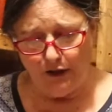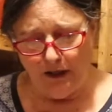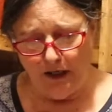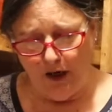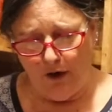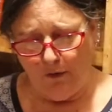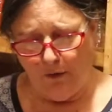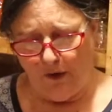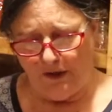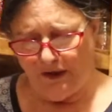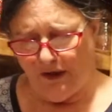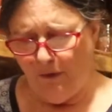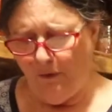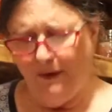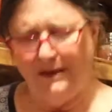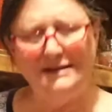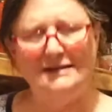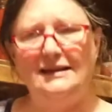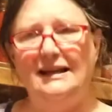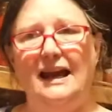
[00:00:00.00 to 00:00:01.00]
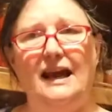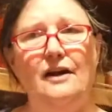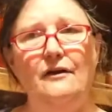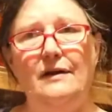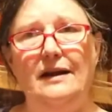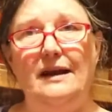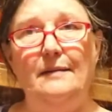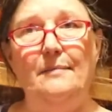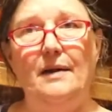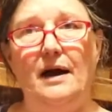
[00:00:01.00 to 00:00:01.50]
you know, don't want to scare
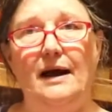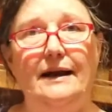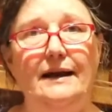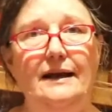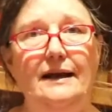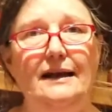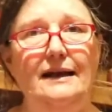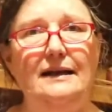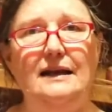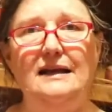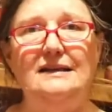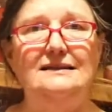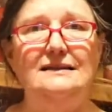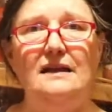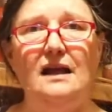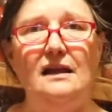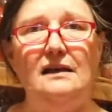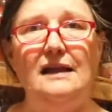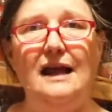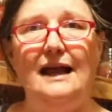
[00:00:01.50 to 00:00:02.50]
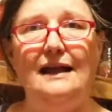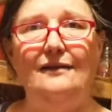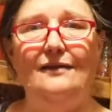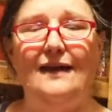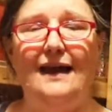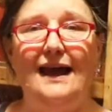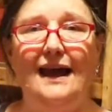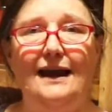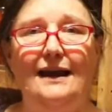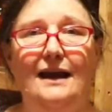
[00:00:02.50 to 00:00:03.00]
anybody, and that's not like
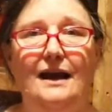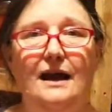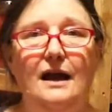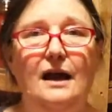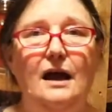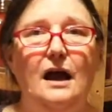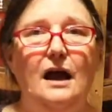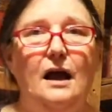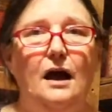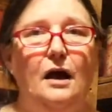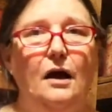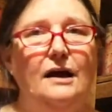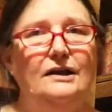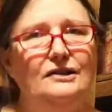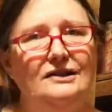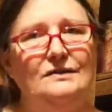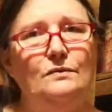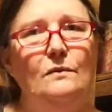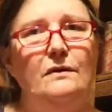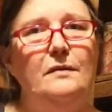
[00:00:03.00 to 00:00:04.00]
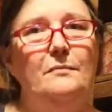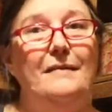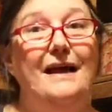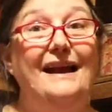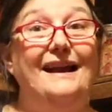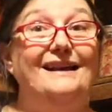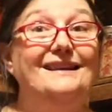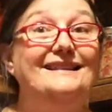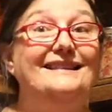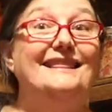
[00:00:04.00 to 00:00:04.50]
that. I just want to
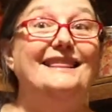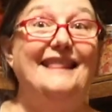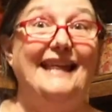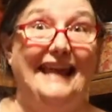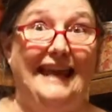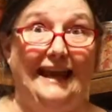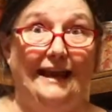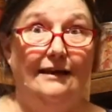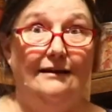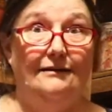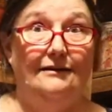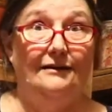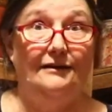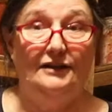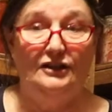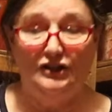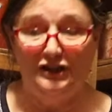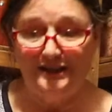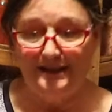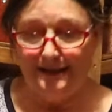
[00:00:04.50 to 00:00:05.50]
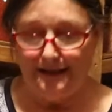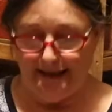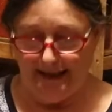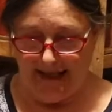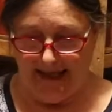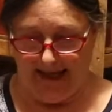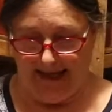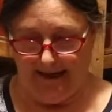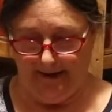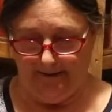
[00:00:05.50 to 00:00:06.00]
make us think. Just
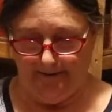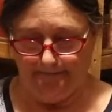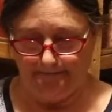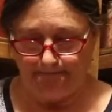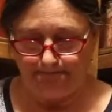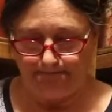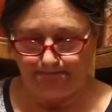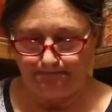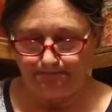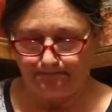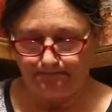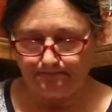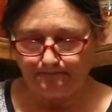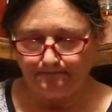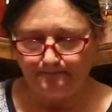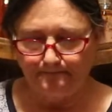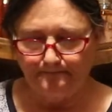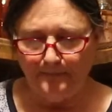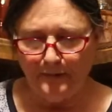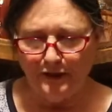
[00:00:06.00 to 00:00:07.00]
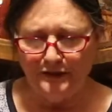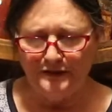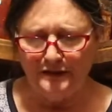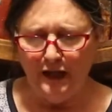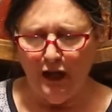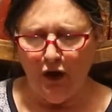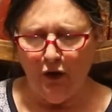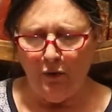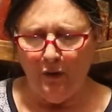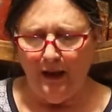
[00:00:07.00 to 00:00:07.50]
think.
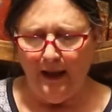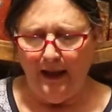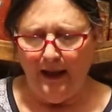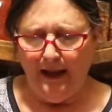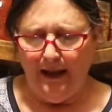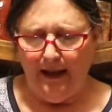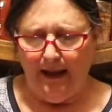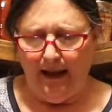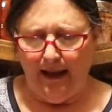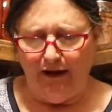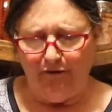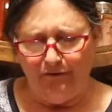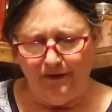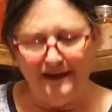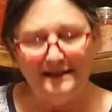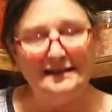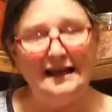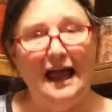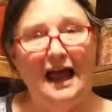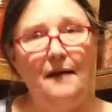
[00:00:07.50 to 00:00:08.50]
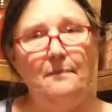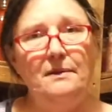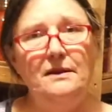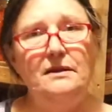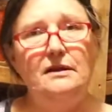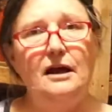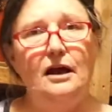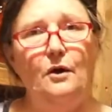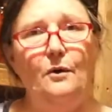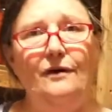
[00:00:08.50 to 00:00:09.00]
So, if this
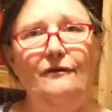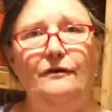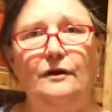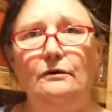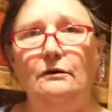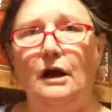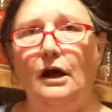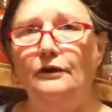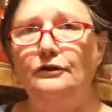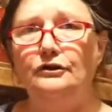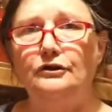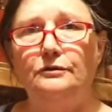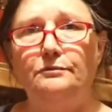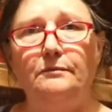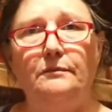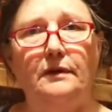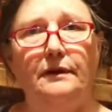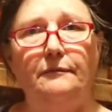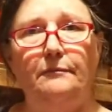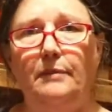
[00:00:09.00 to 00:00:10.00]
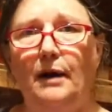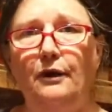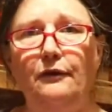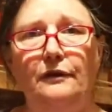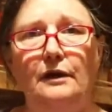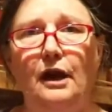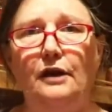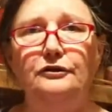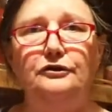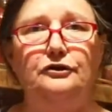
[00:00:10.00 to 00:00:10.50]
happened though, if you
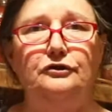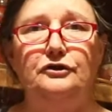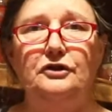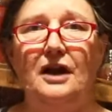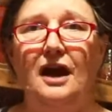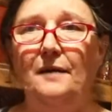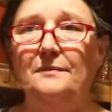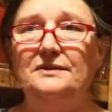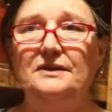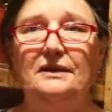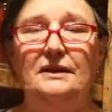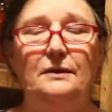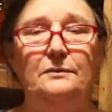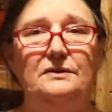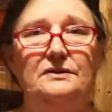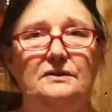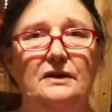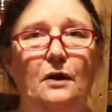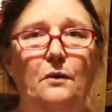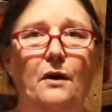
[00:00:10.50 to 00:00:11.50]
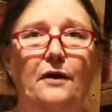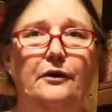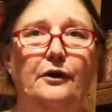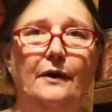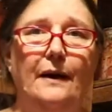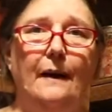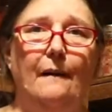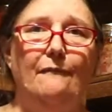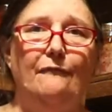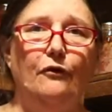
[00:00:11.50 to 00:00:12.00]
both lost your jobs and there was no
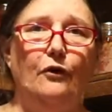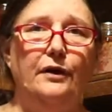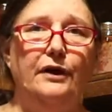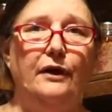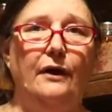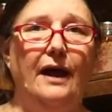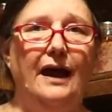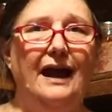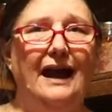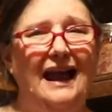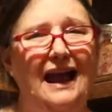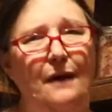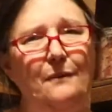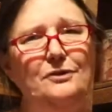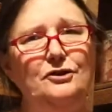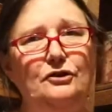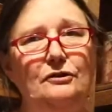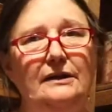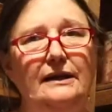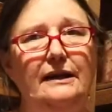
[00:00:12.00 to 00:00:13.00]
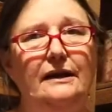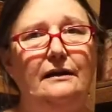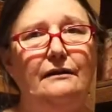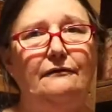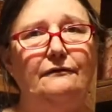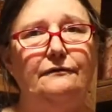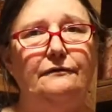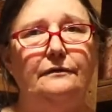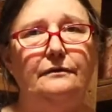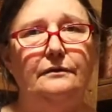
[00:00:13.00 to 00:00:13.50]
other help for you, how would you live?